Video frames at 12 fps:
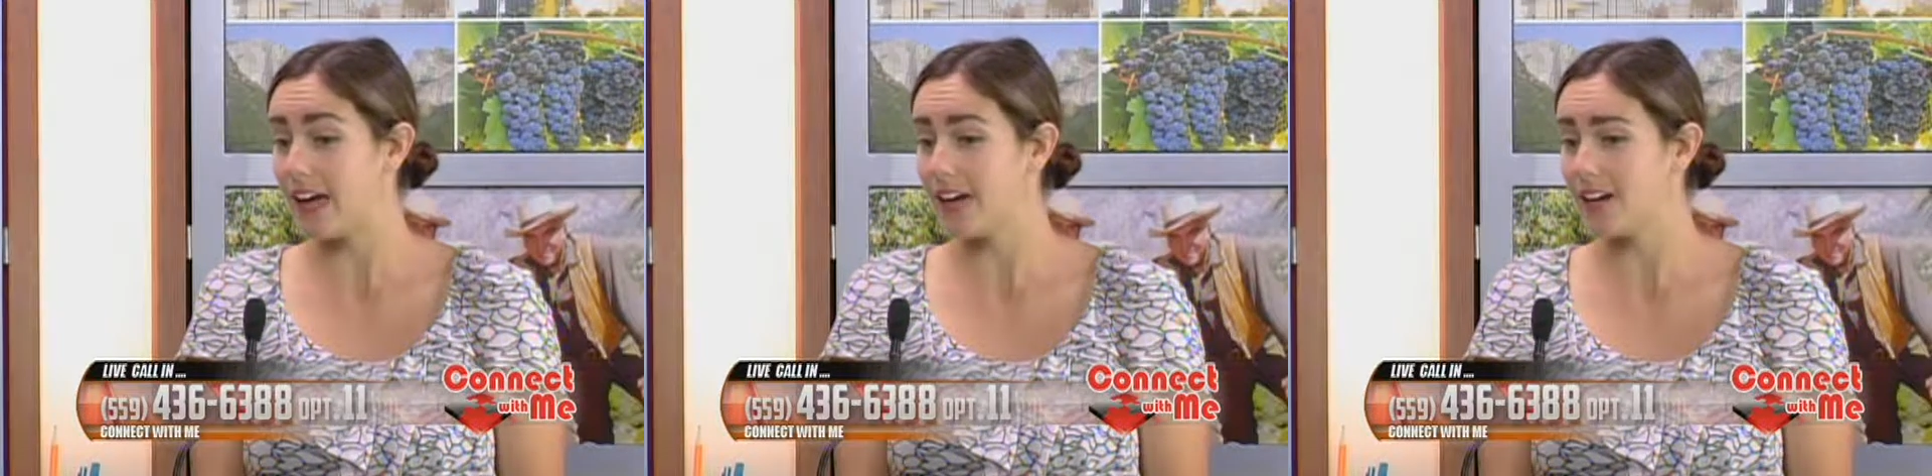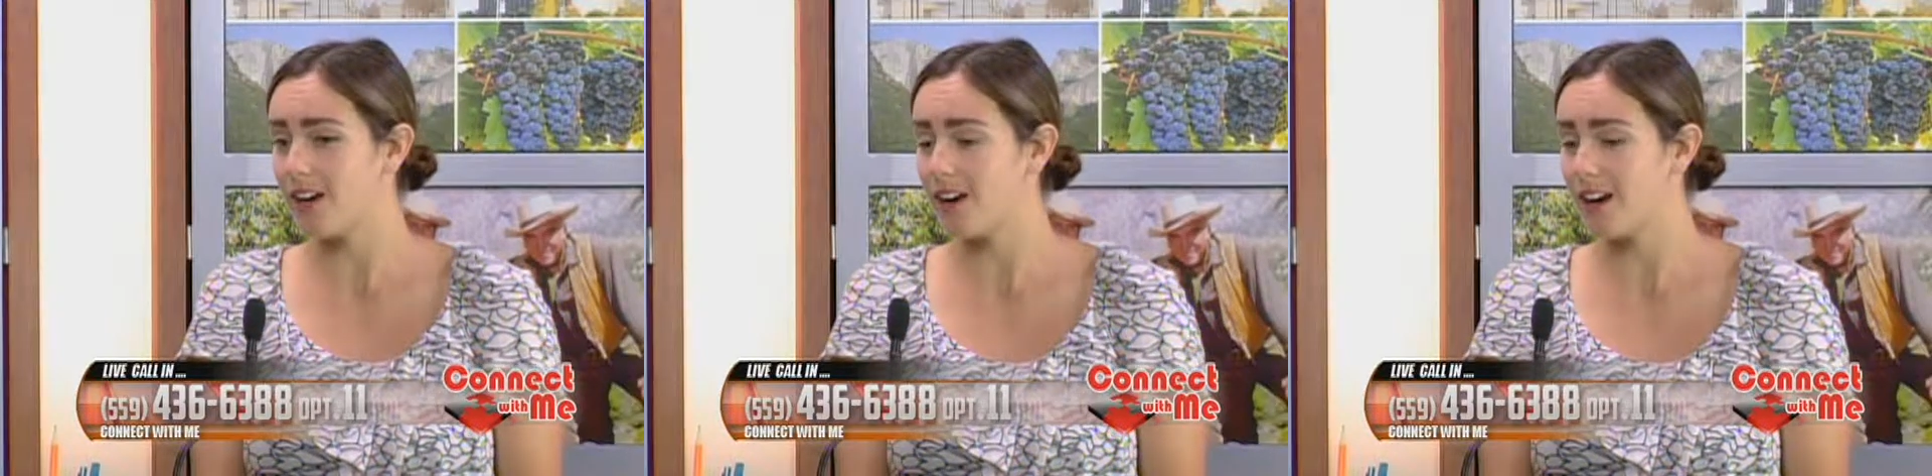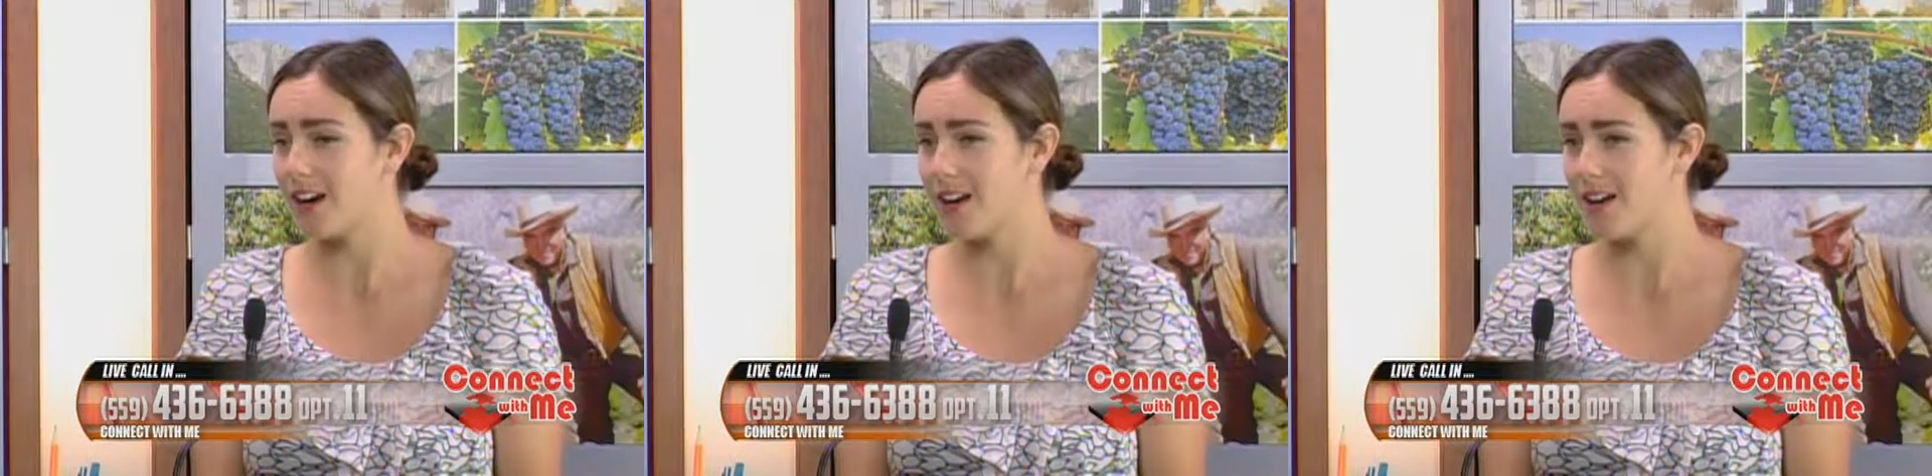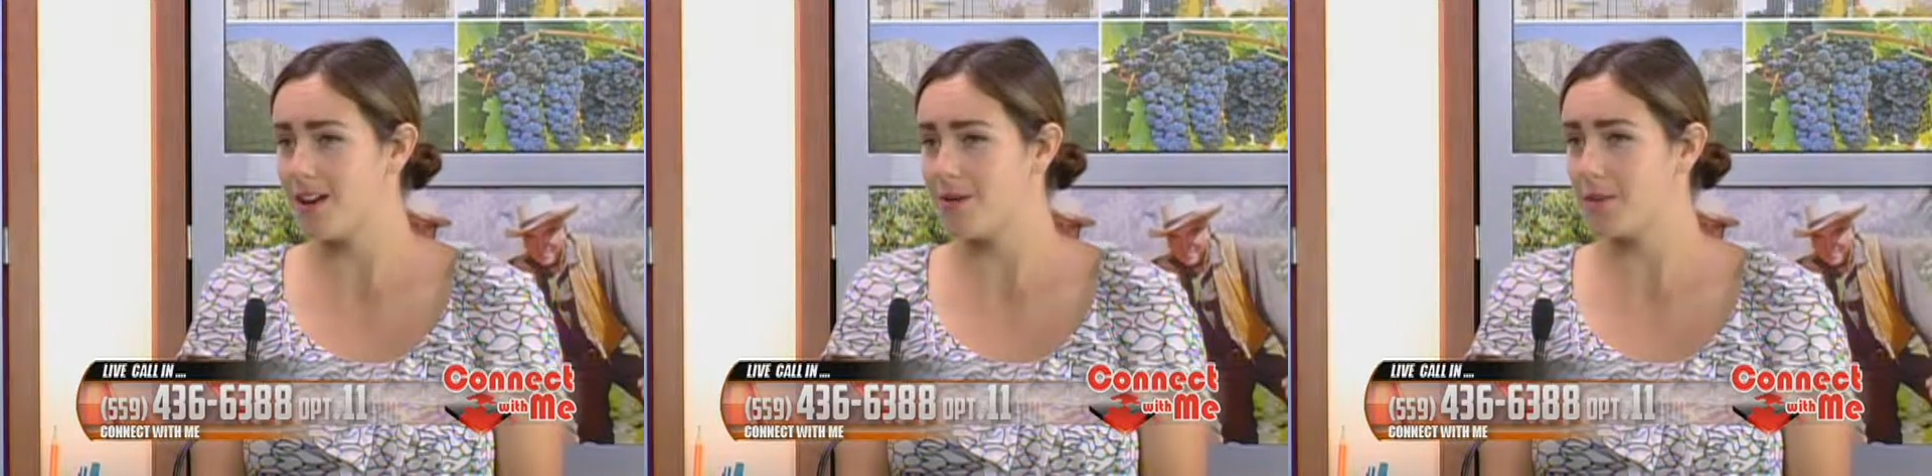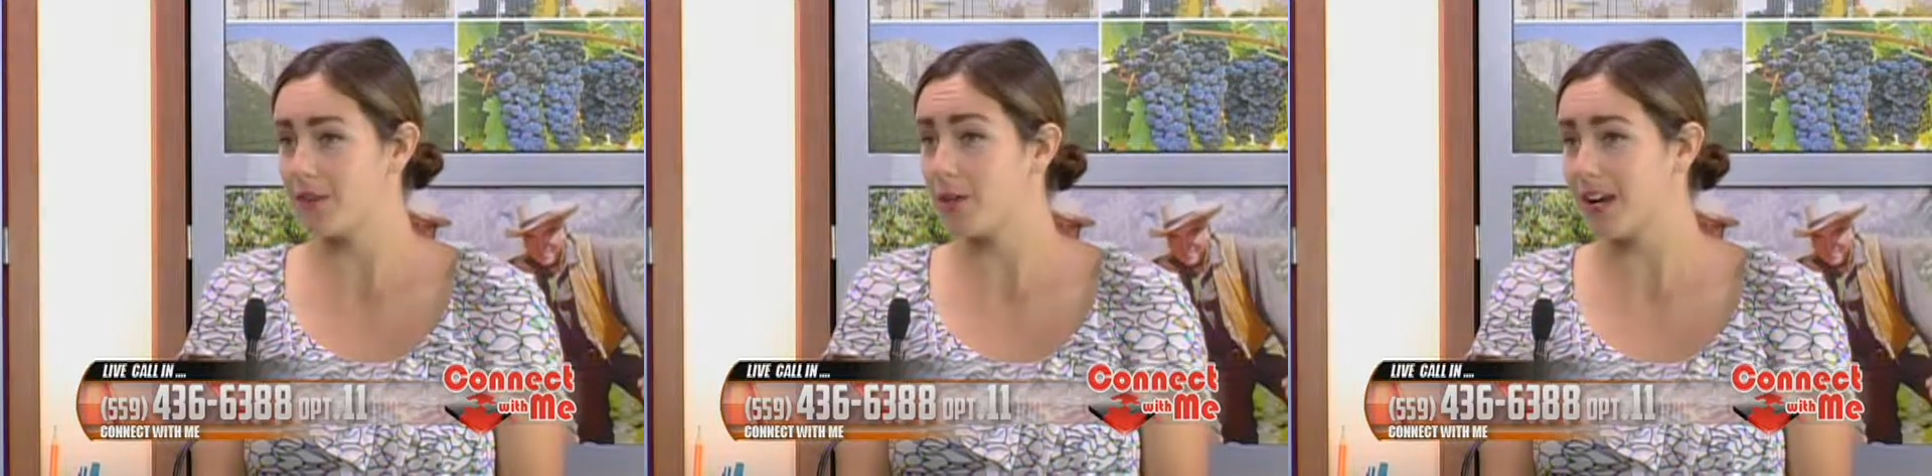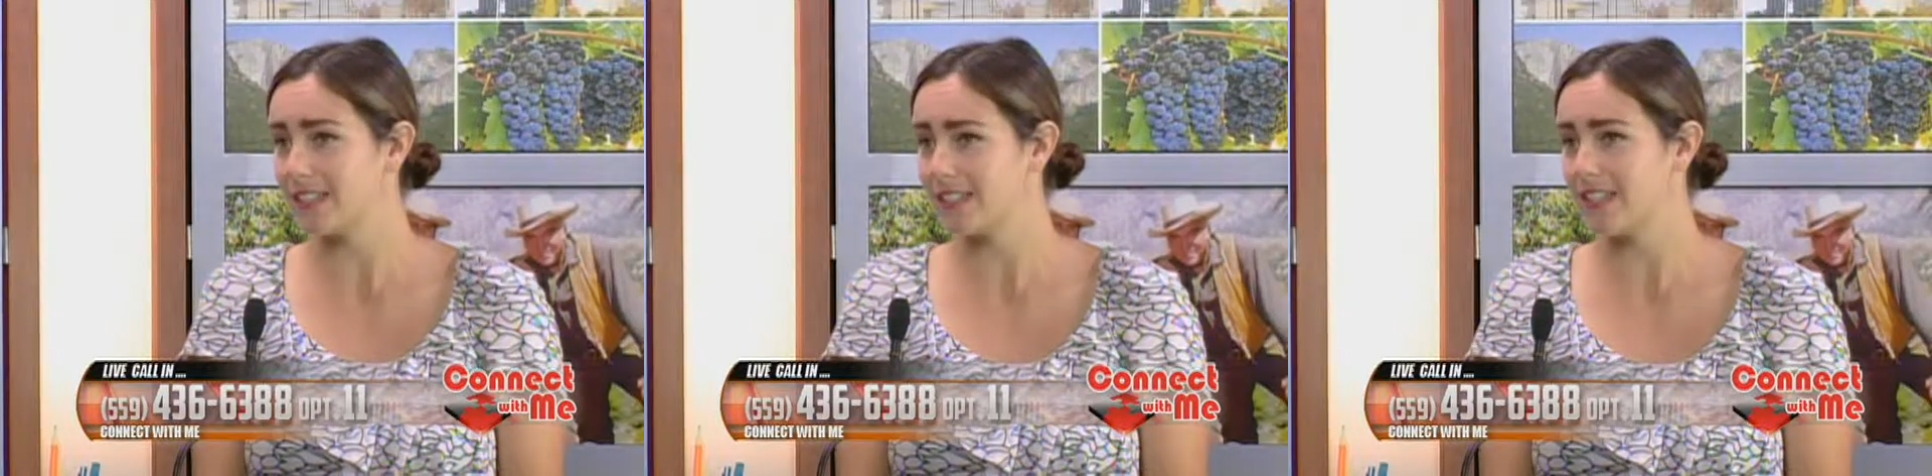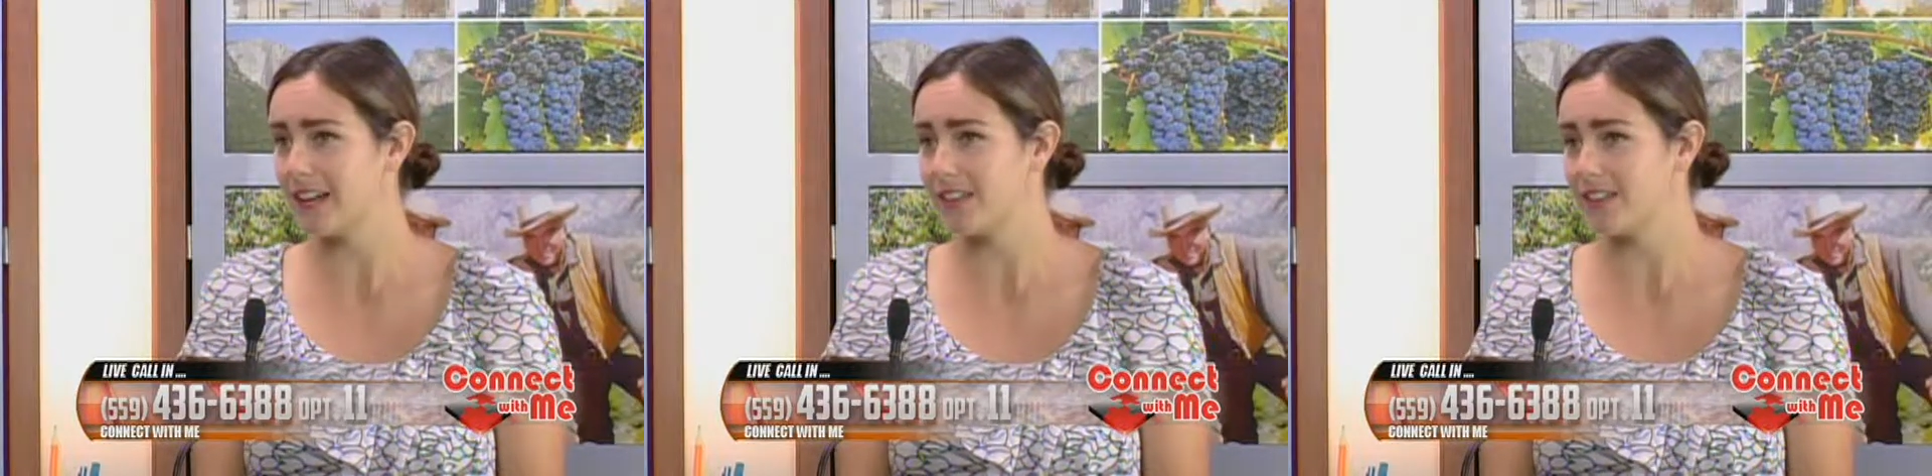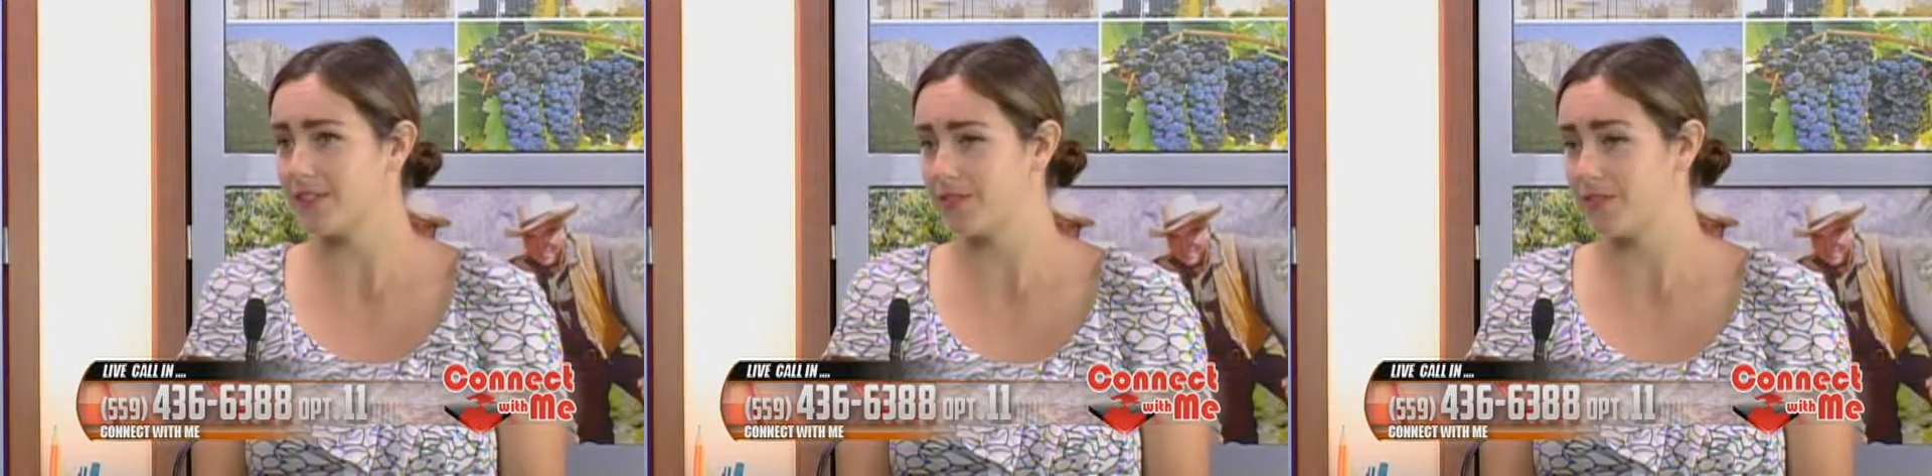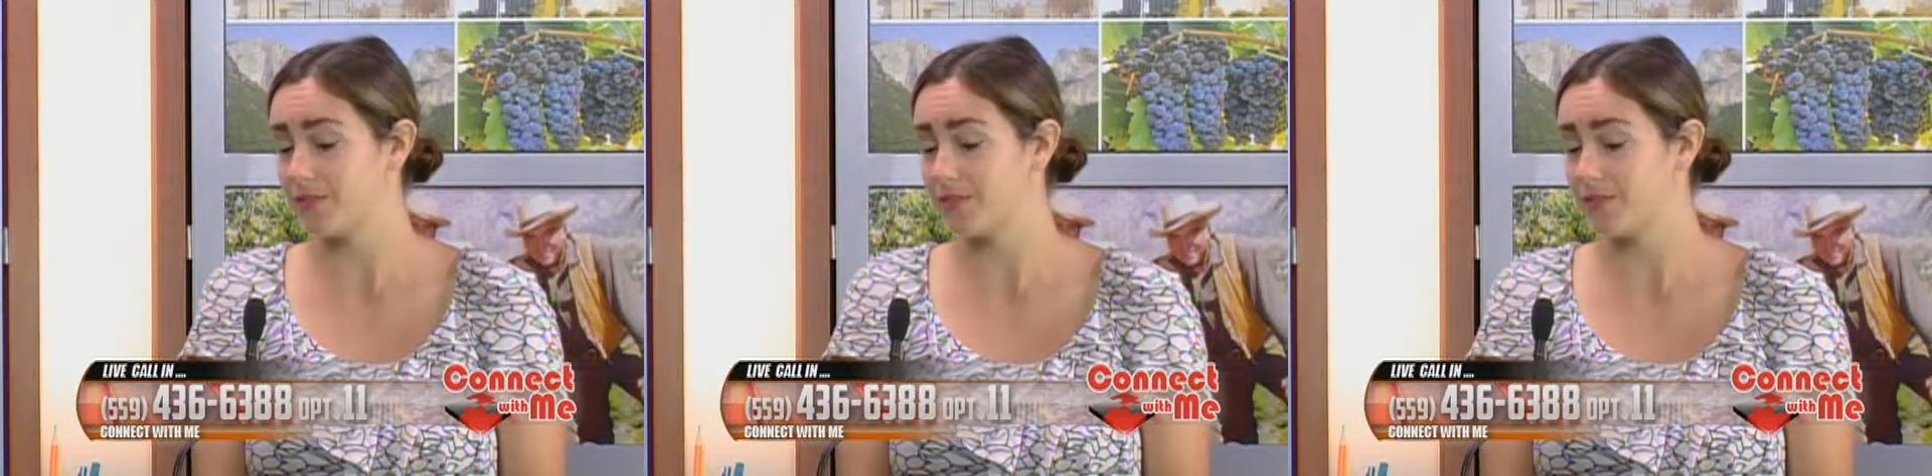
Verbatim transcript: at our um, if you're asking at the